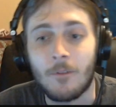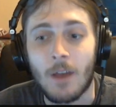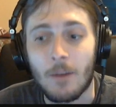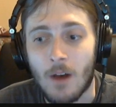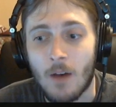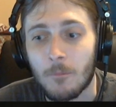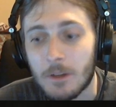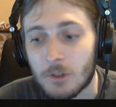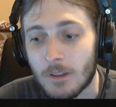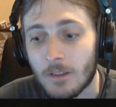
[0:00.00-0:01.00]
If I have
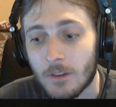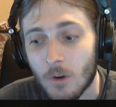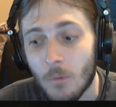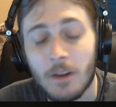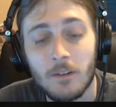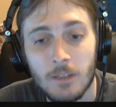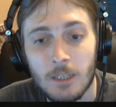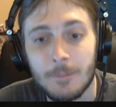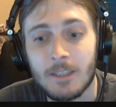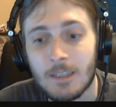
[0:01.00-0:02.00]
confirmation that they're going into
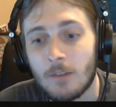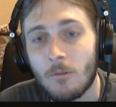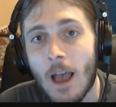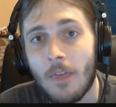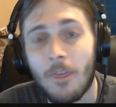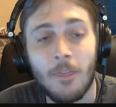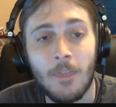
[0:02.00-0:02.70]
TBC in Wrath,